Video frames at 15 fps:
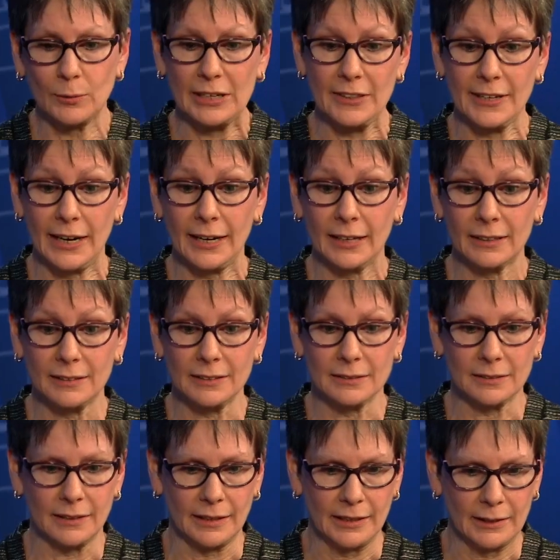That is
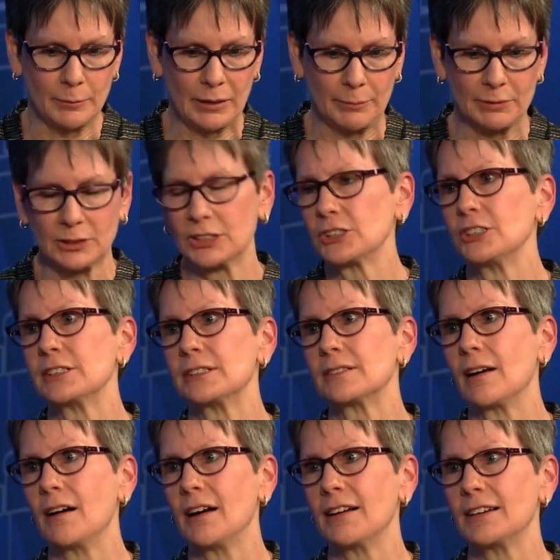a population
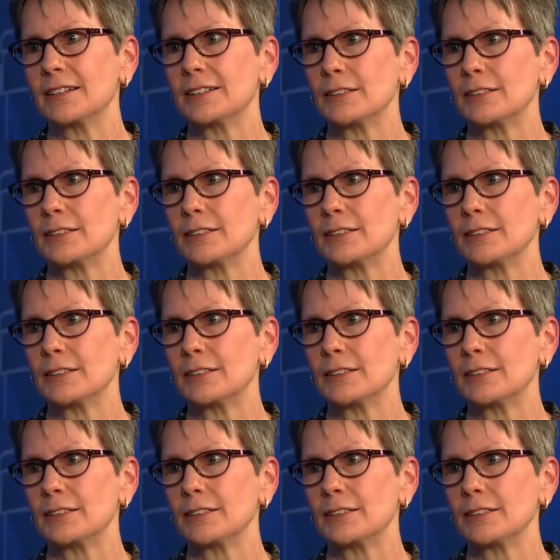designed